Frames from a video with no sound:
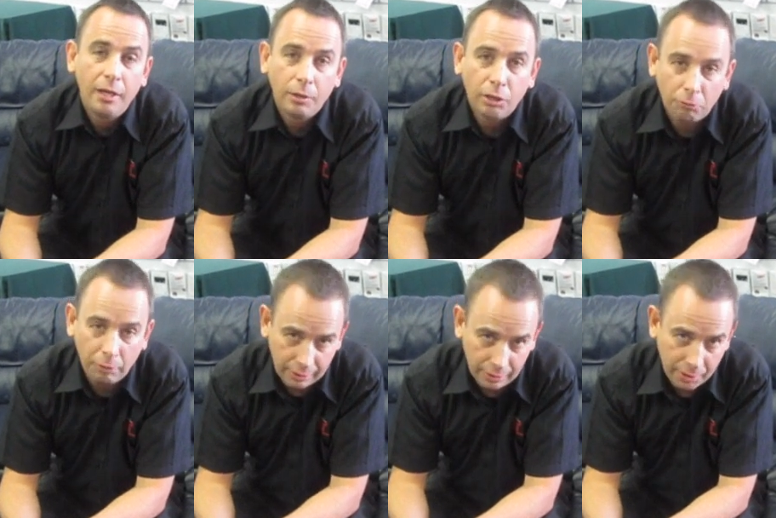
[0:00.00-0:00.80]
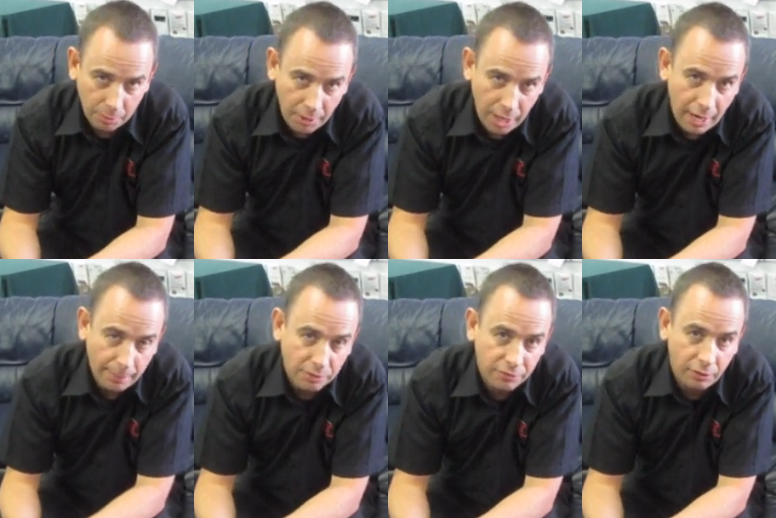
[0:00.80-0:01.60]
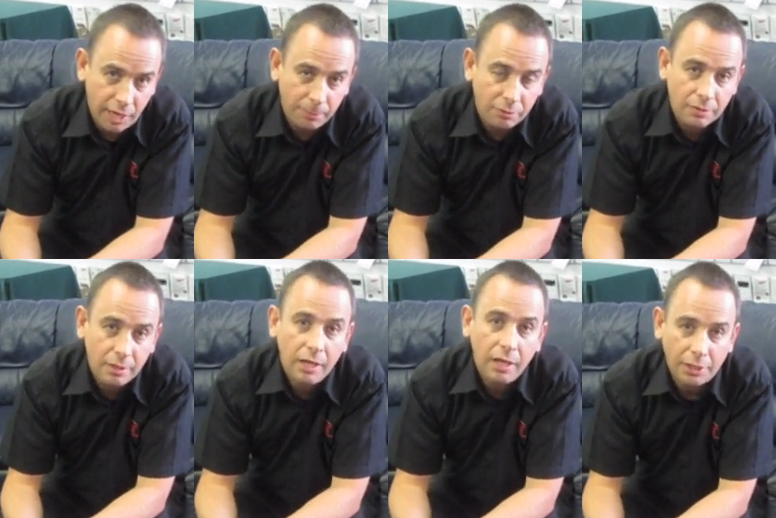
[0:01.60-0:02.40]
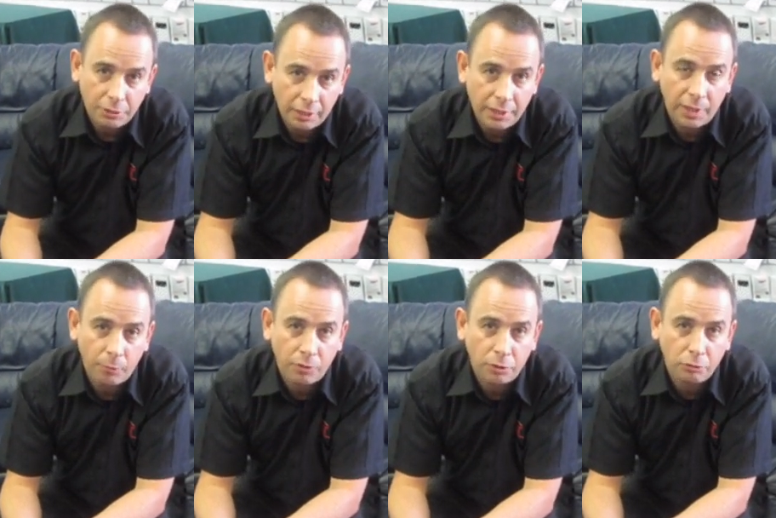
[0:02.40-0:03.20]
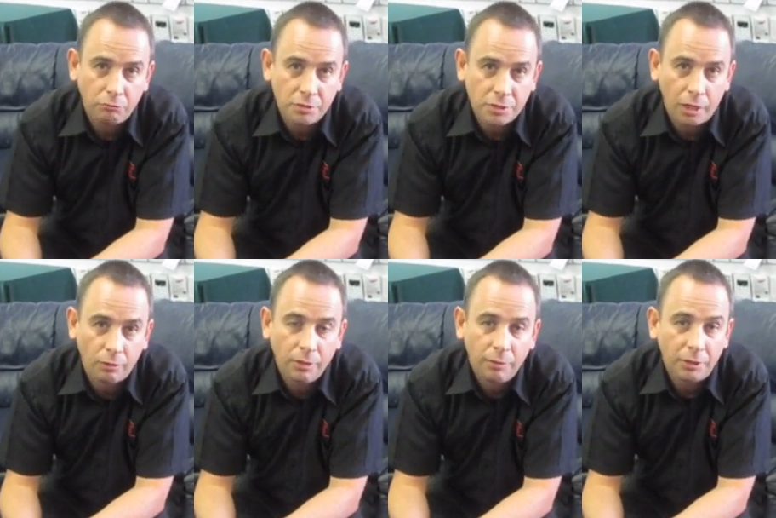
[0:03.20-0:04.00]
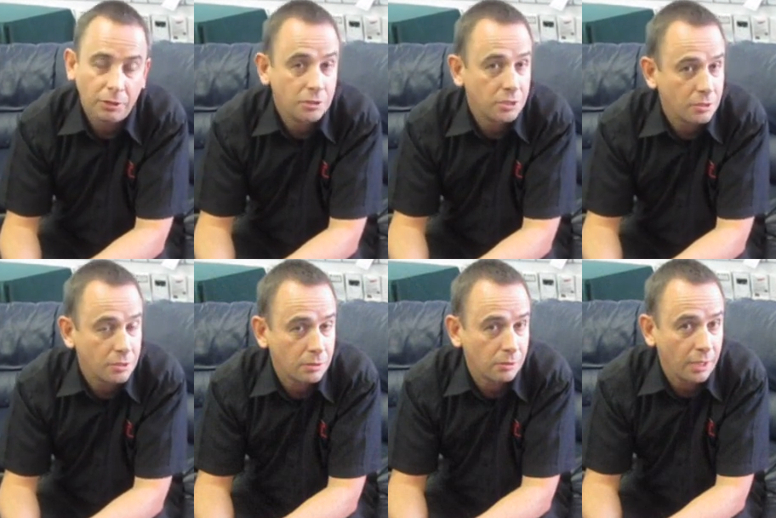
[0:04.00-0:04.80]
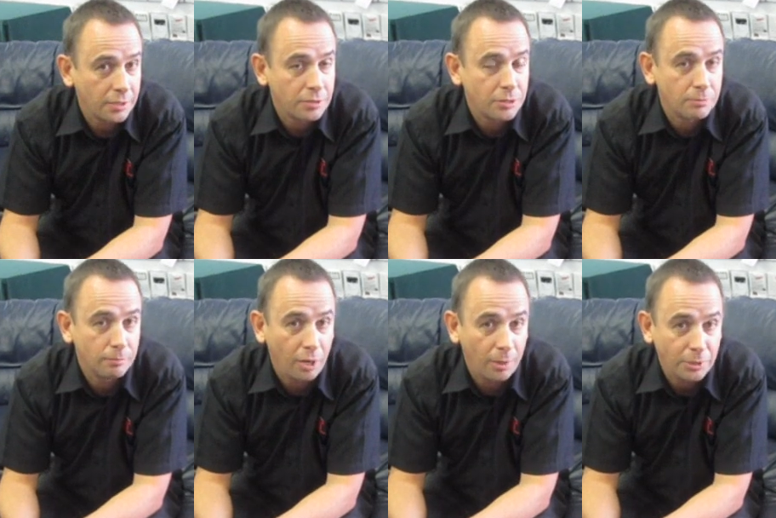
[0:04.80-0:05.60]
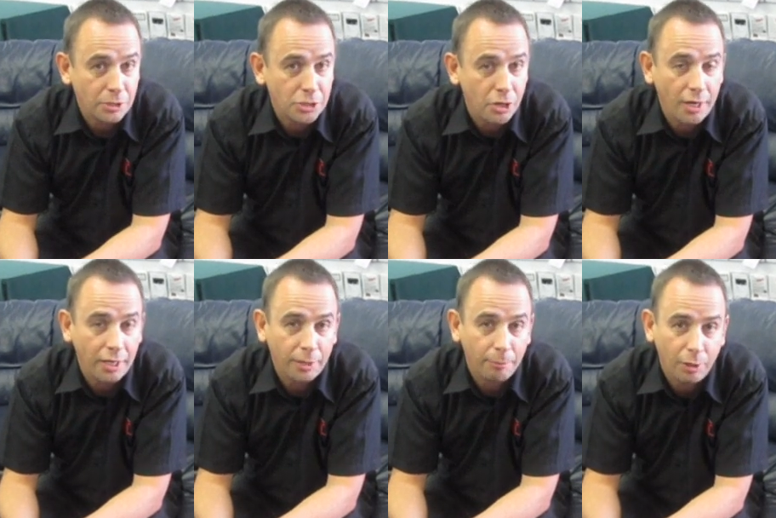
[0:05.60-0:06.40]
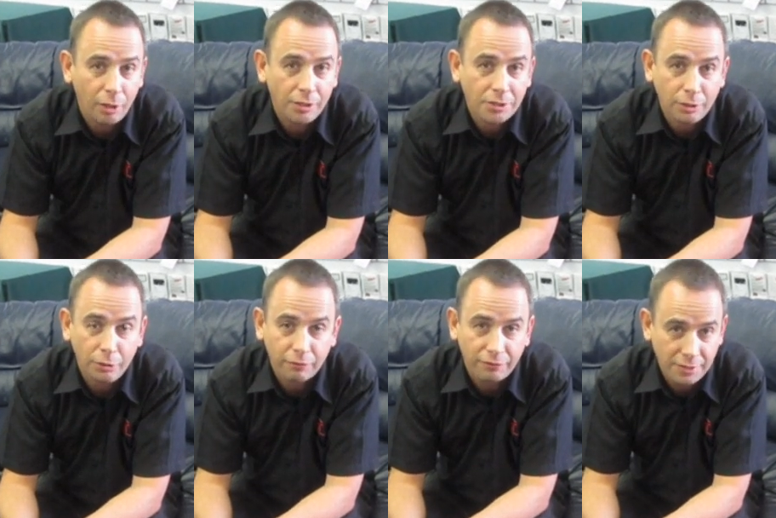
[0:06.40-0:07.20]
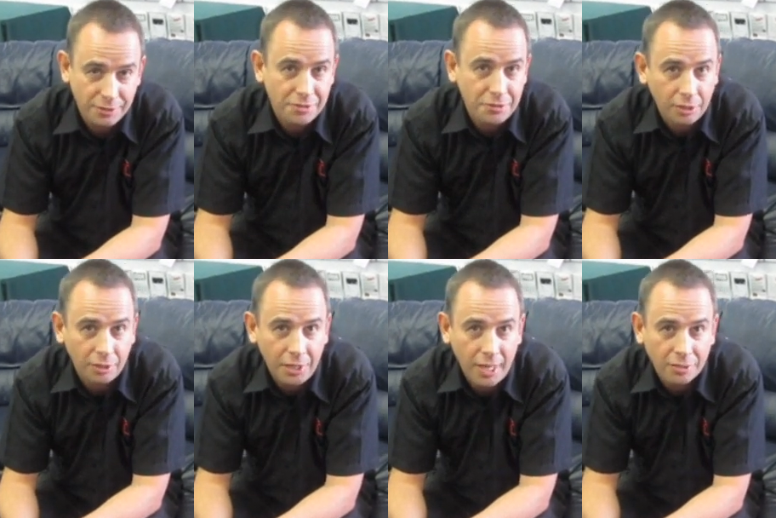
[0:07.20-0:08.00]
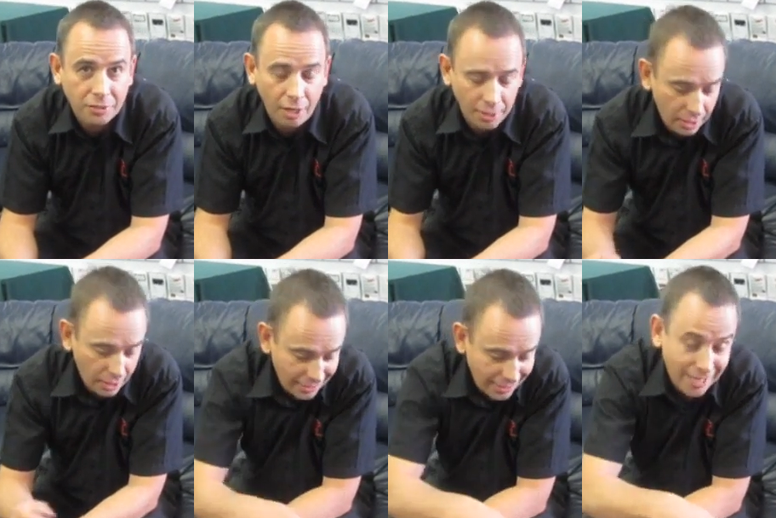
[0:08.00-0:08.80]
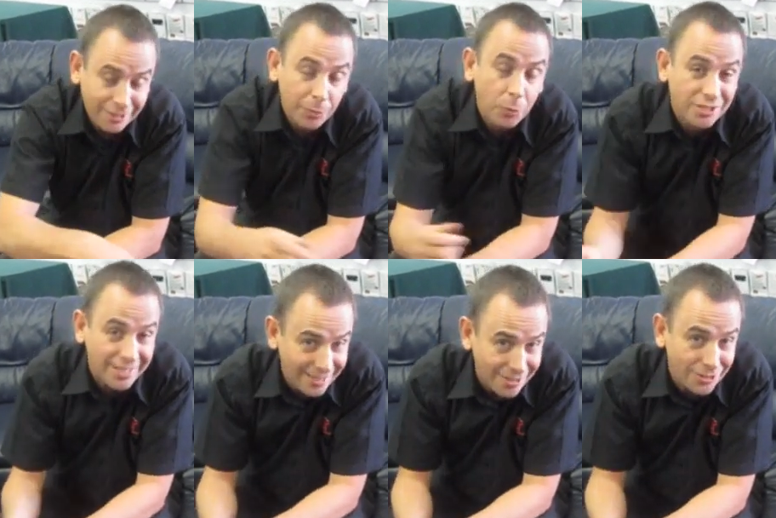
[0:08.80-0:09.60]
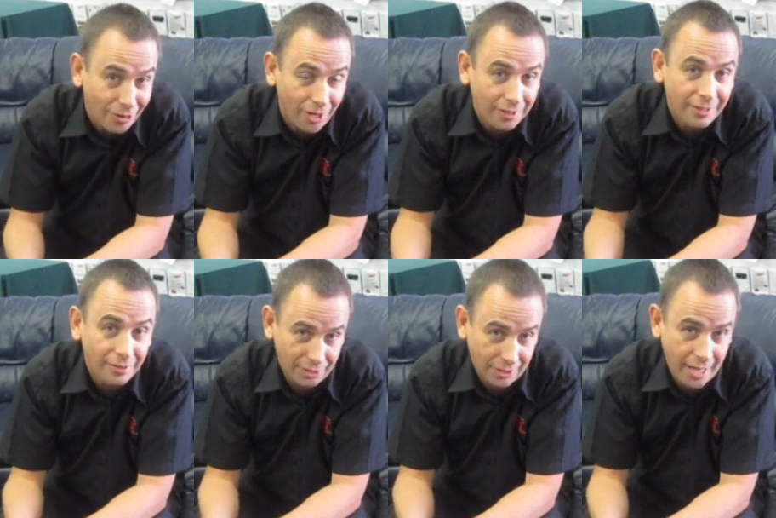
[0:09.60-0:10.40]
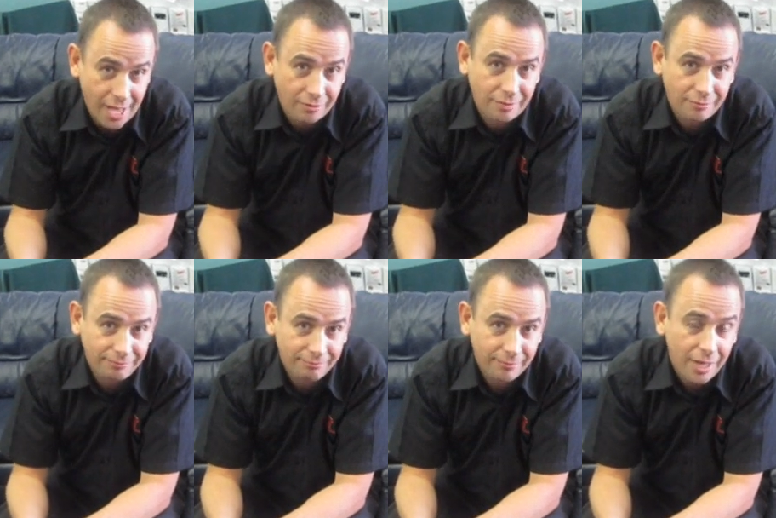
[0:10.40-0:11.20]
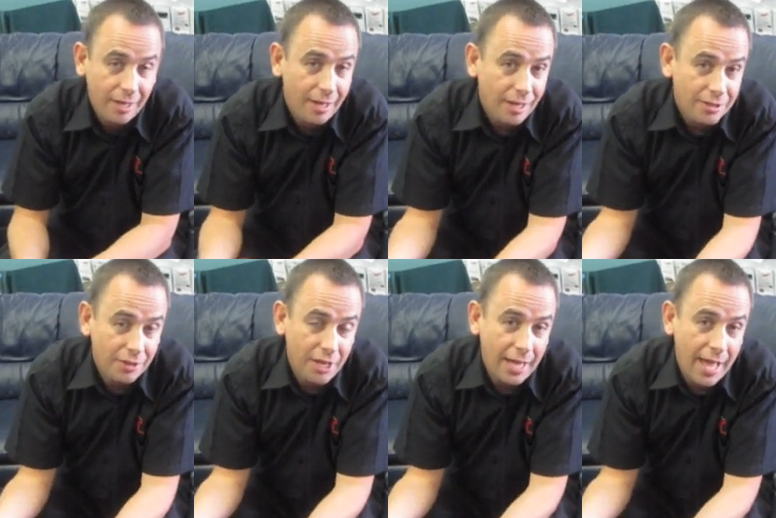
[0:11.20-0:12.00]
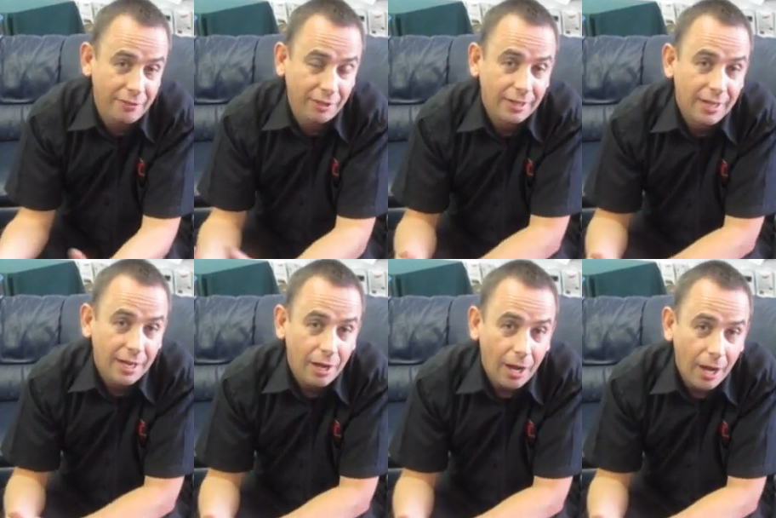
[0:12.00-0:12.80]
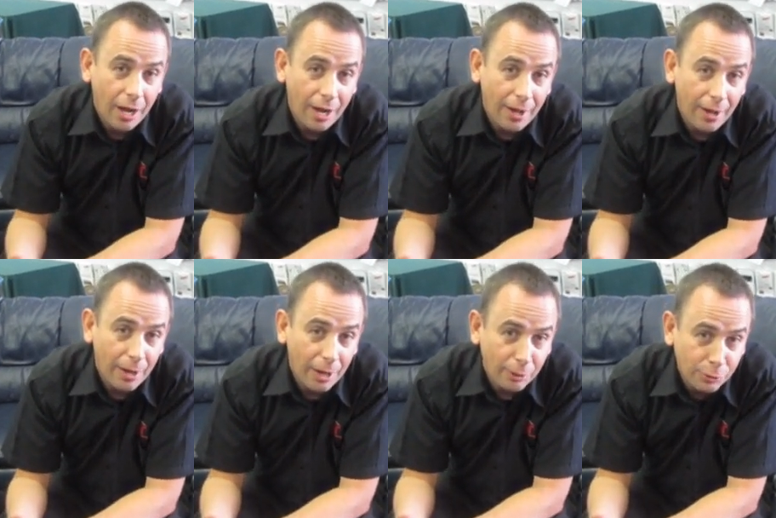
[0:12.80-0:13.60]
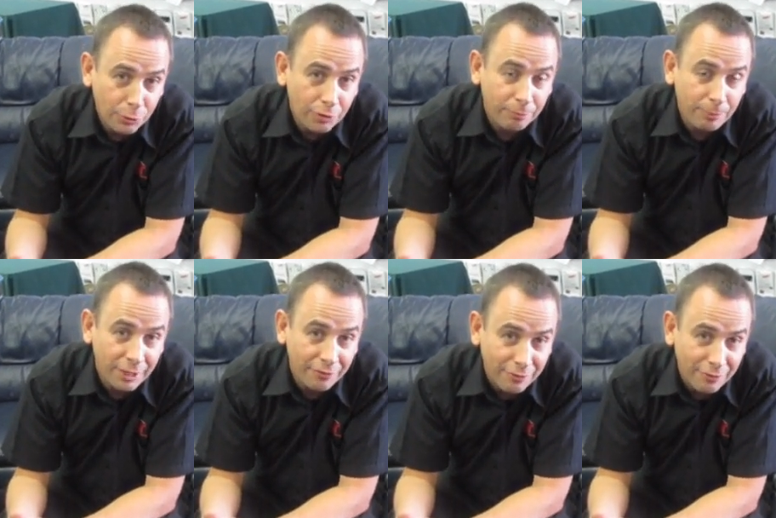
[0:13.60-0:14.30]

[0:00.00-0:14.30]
correctly compare apples for apples, and you'll end up with a good result, because just as like it might be shiny and polished and look fantastic on the outside, it's actually what's inside that counts. So there you have it. A good bit of